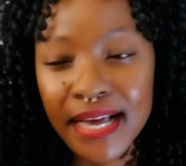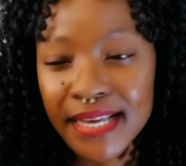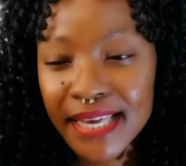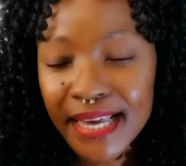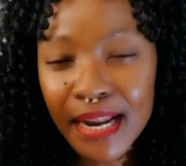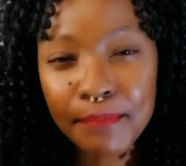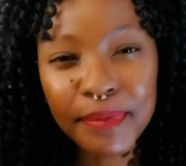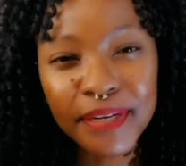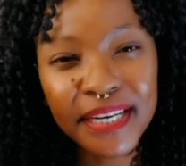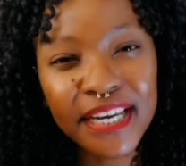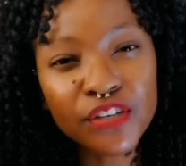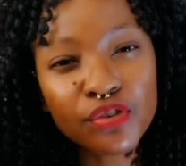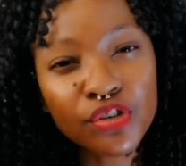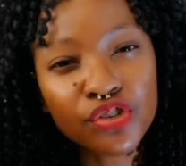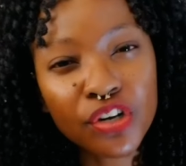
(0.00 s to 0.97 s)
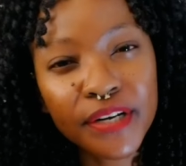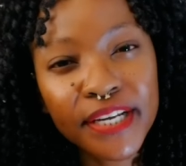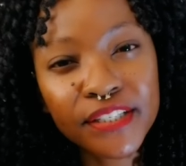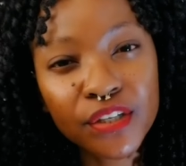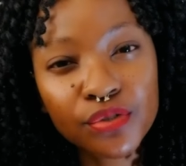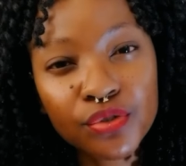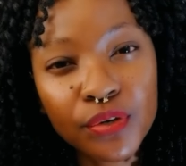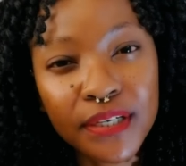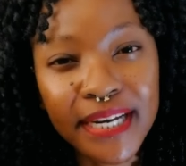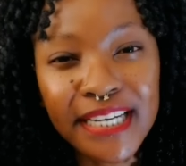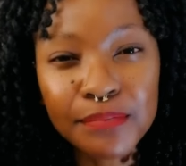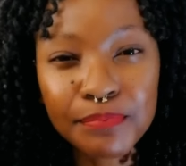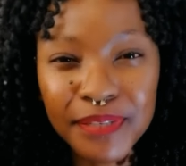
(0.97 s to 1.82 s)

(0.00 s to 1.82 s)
Get up and eat. Your journey is still too great.